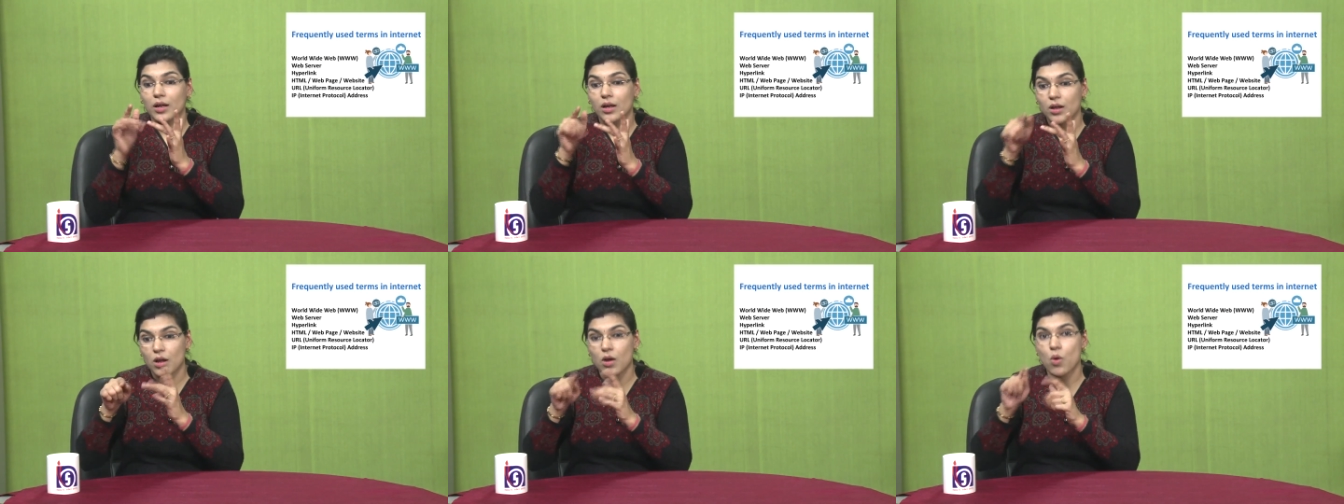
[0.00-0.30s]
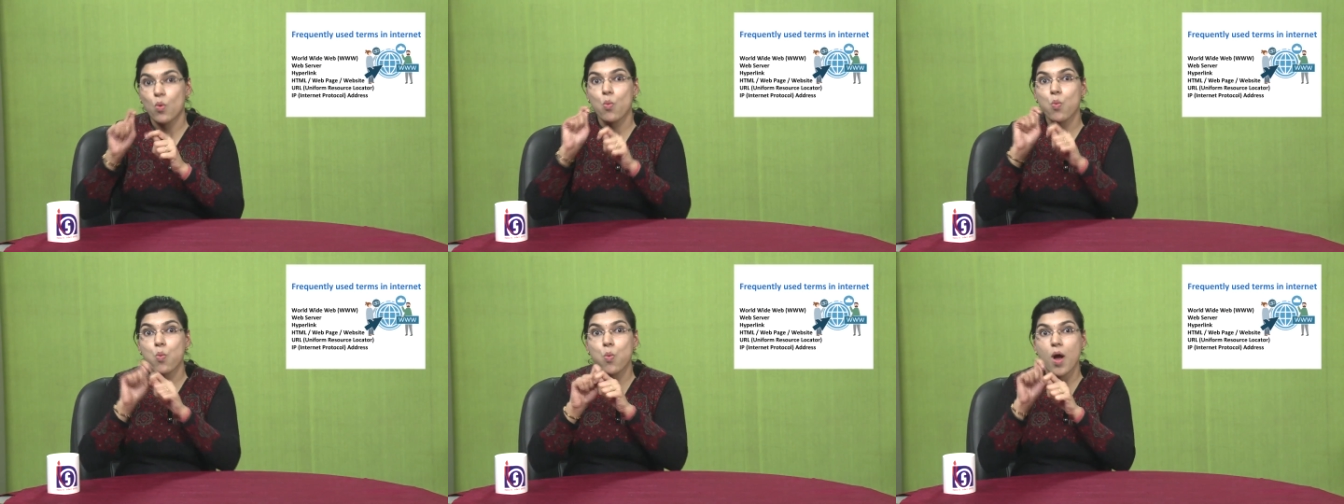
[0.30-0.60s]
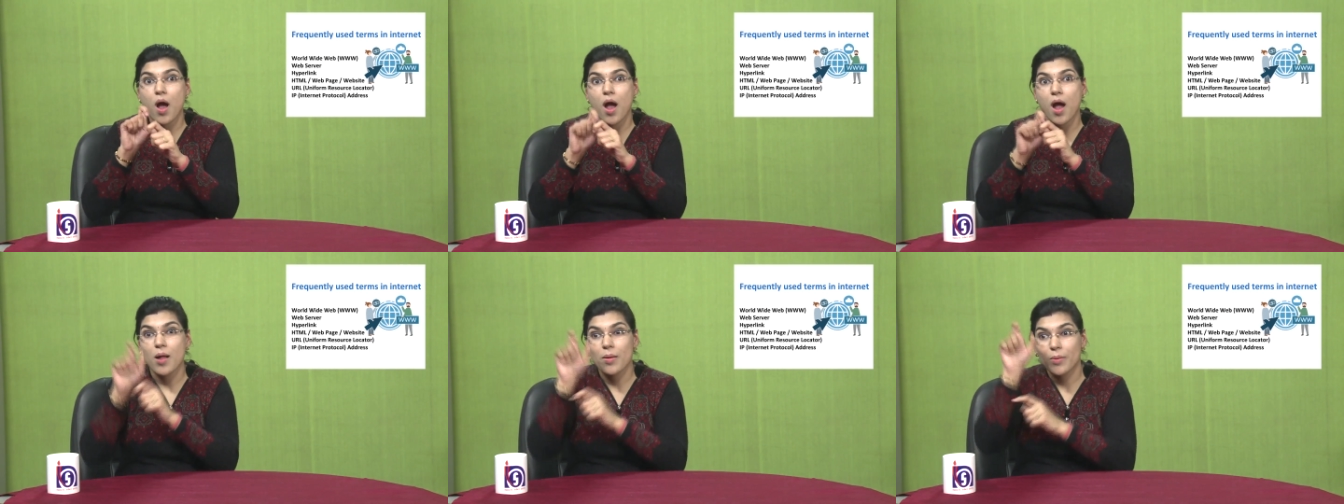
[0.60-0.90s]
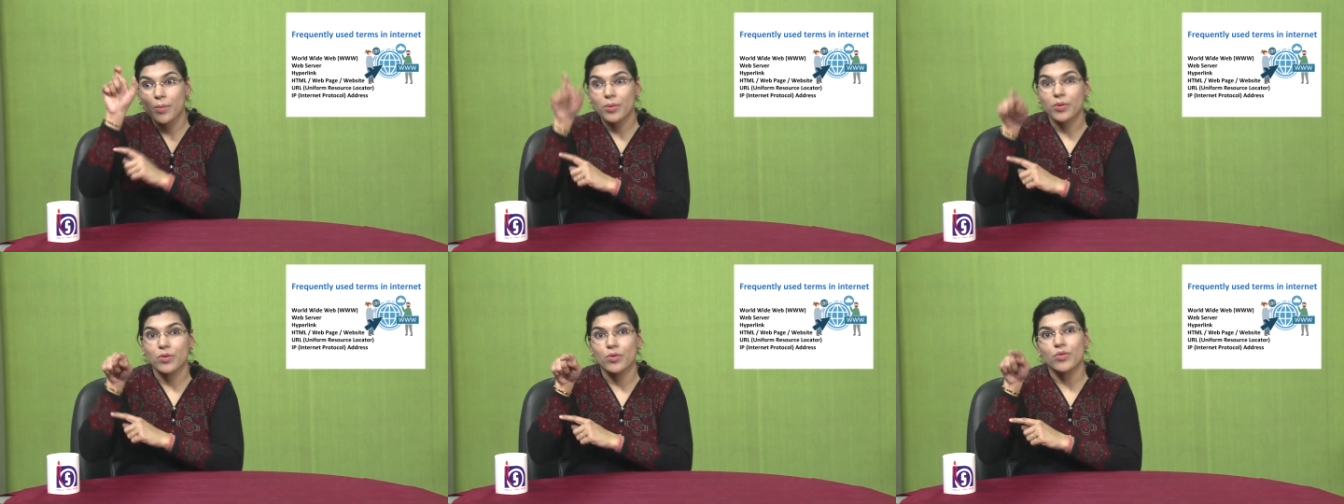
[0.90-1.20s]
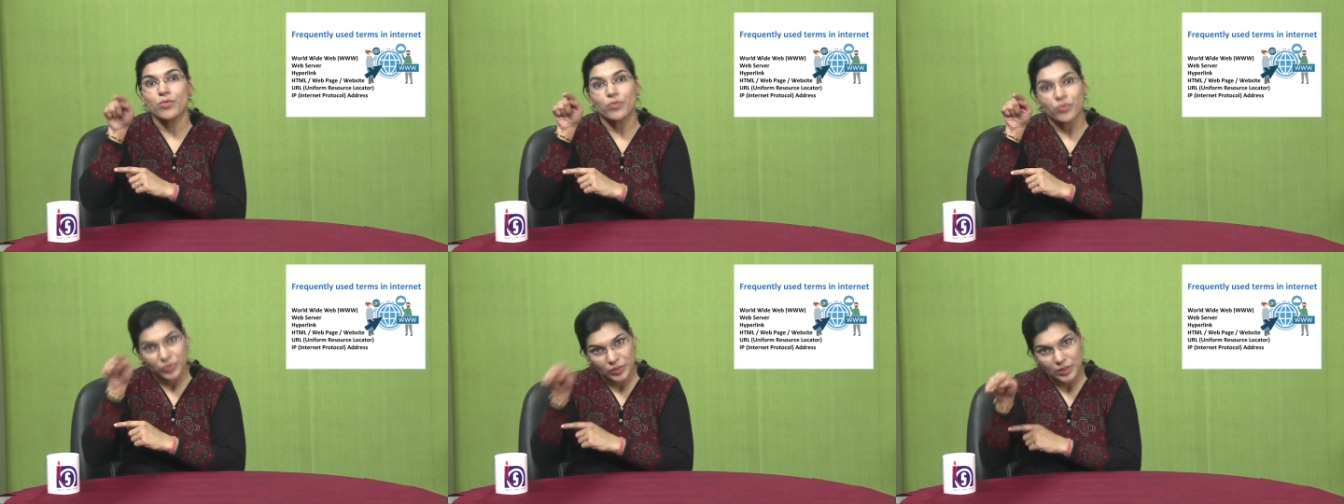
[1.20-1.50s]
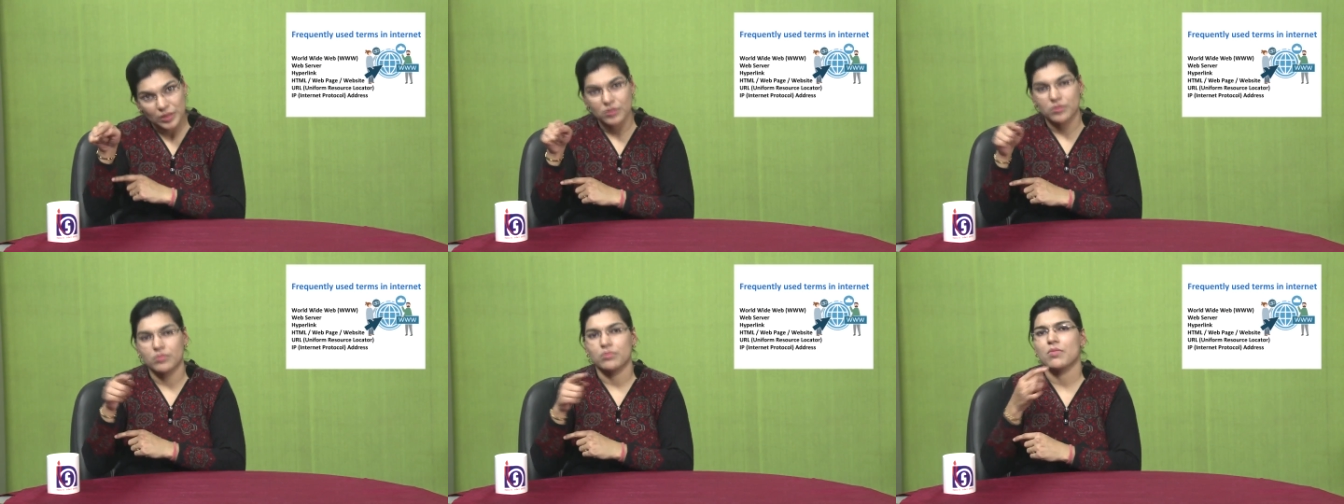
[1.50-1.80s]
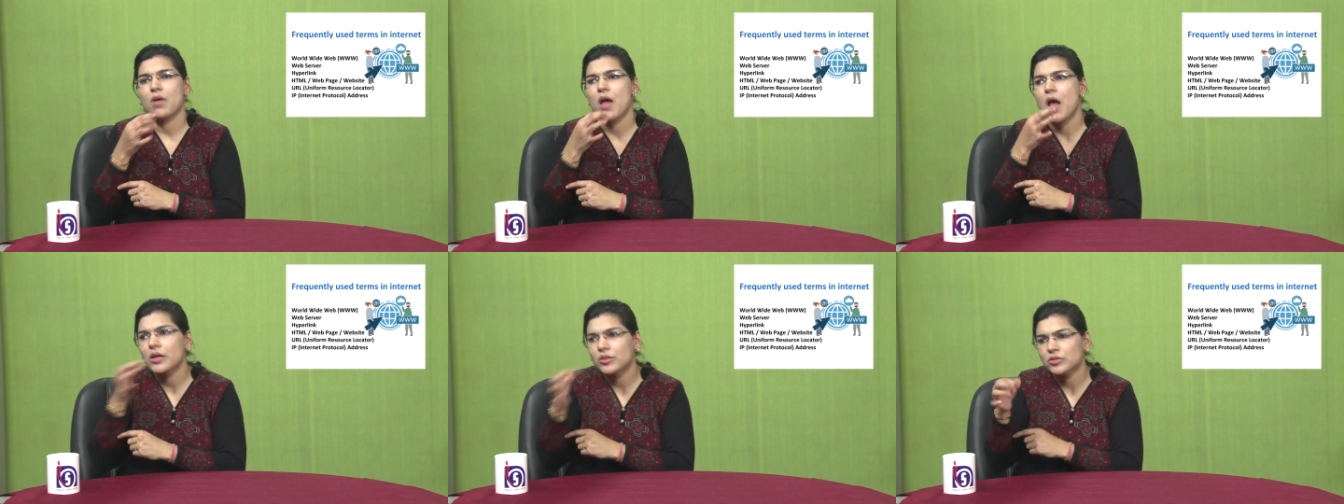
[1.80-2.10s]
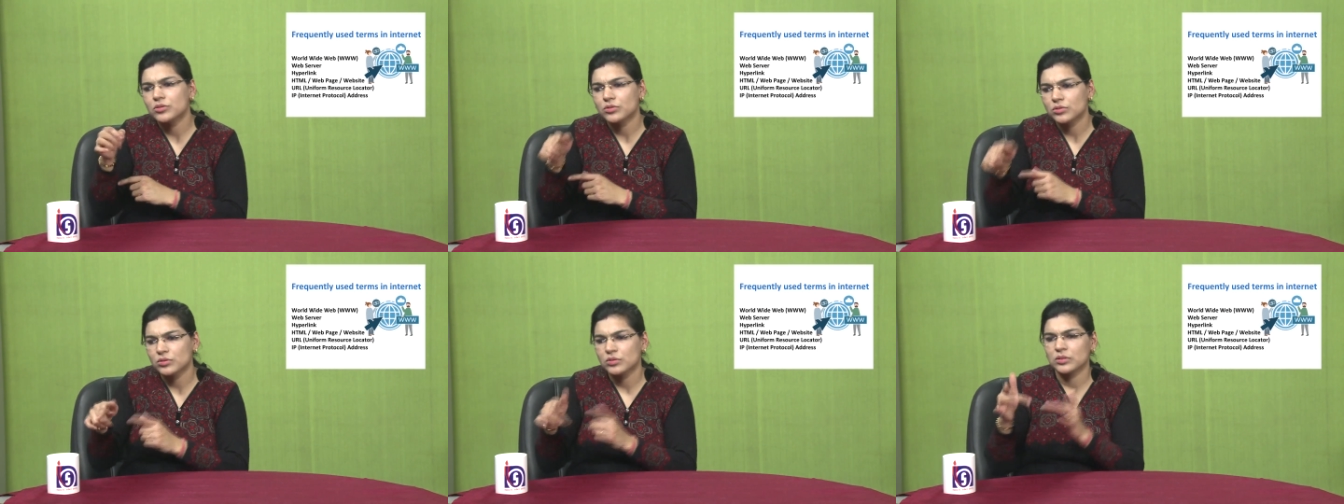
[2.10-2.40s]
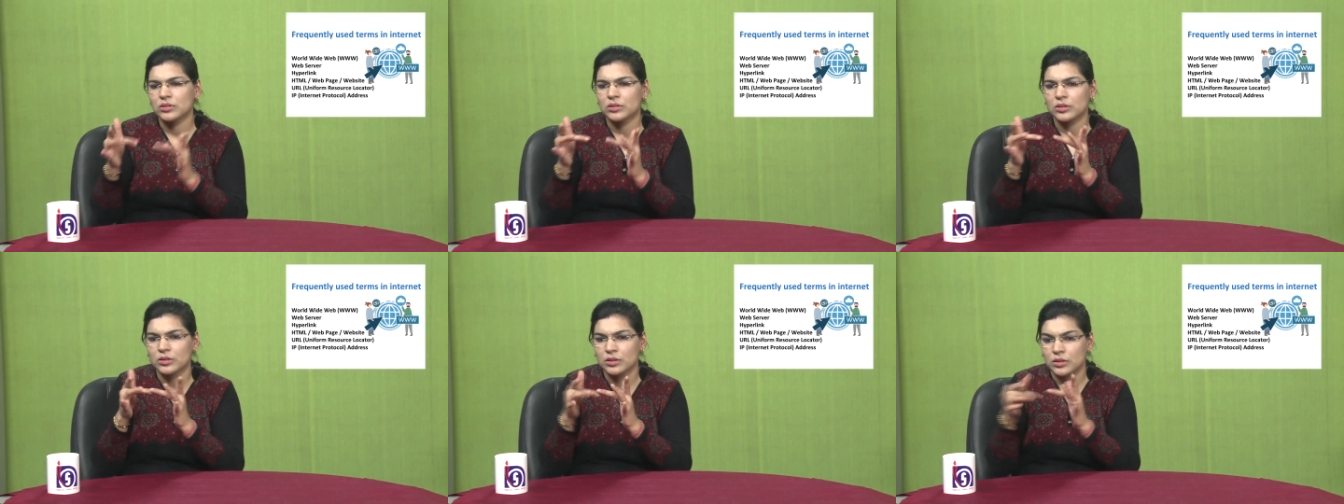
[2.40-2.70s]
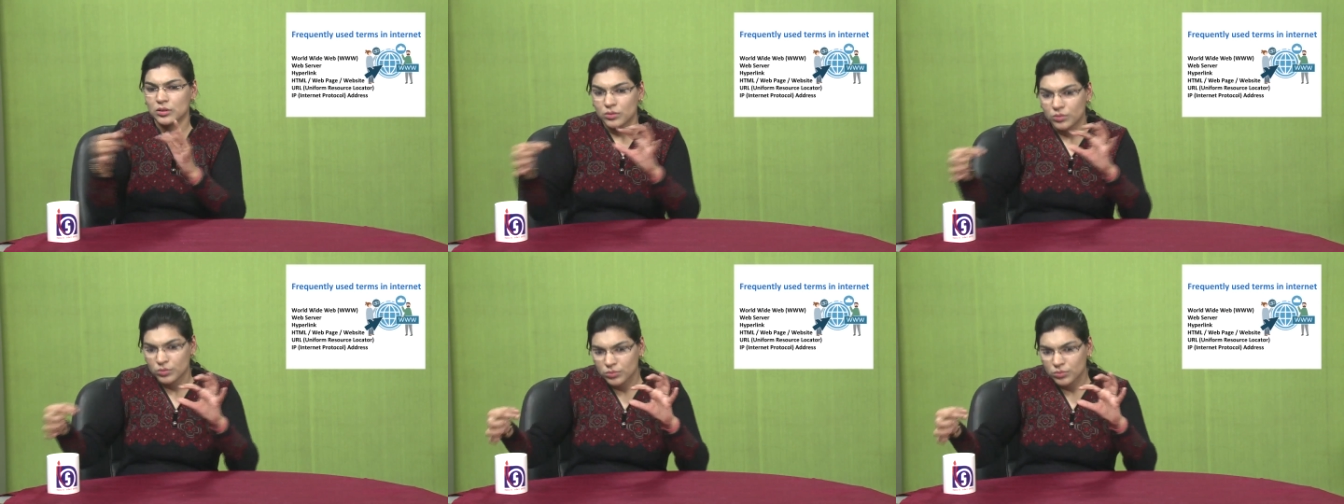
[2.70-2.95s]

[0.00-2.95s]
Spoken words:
It represents every computer